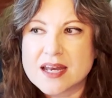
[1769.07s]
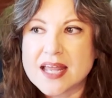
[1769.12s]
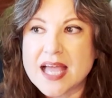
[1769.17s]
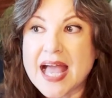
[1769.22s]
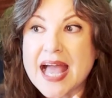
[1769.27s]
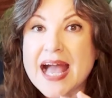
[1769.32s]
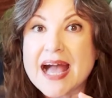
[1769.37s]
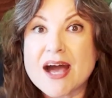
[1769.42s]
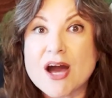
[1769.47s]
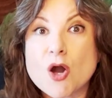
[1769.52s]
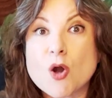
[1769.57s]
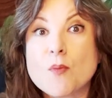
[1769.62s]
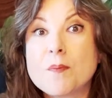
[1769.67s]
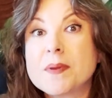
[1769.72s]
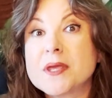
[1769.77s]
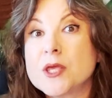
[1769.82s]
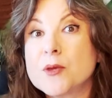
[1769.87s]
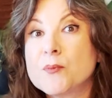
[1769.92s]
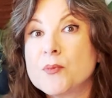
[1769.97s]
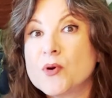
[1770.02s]
how
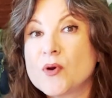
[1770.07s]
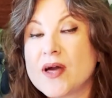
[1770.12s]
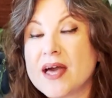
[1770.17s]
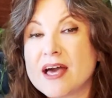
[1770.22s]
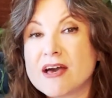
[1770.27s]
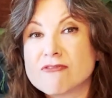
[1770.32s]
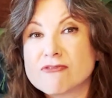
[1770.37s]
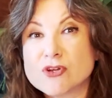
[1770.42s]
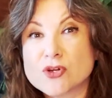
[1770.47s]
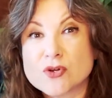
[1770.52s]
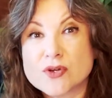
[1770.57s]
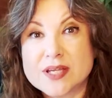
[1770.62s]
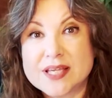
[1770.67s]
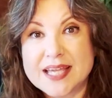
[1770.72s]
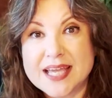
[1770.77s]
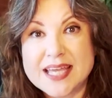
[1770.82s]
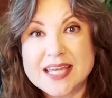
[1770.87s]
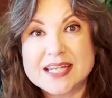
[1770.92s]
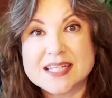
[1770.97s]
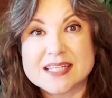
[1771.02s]
people have
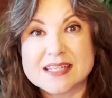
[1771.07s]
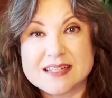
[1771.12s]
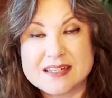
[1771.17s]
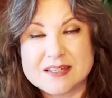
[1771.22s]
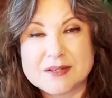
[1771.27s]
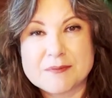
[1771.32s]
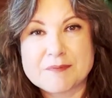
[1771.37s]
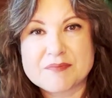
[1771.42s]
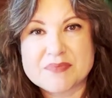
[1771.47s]
created